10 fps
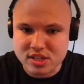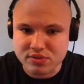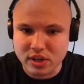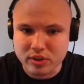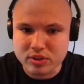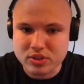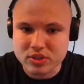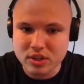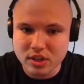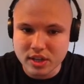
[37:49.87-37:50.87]
folks.
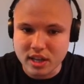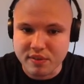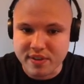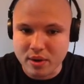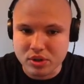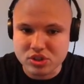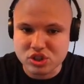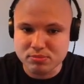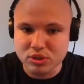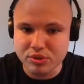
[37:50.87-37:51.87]
If I were to
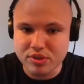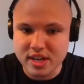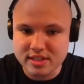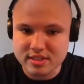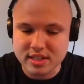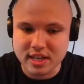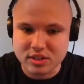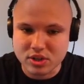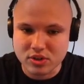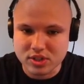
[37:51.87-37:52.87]
smooth this, it
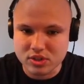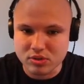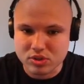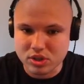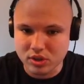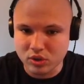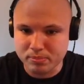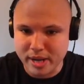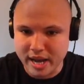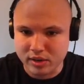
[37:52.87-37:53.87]
turns into a total
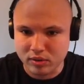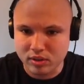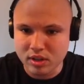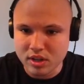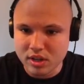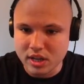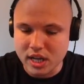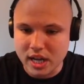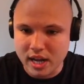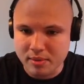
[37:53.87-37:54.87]
battle.
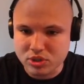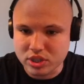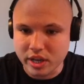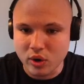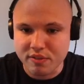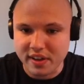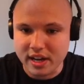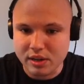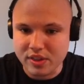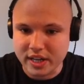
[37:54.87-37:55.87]
So if
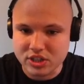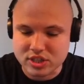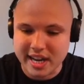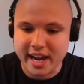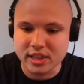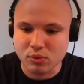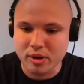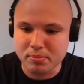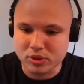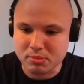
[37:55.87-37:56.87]
anything, I just hide the
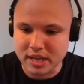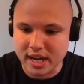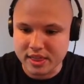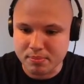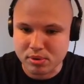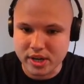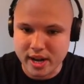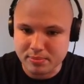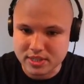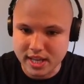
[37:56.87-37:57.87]
ripples behind the
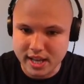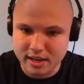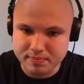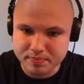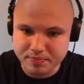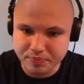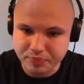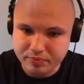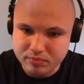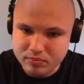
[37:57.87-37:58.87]
pre-op scan,
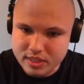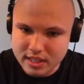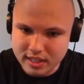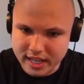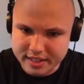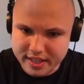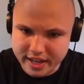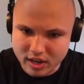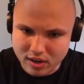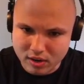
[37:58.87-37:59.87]
like they
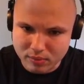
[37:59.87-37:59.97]
are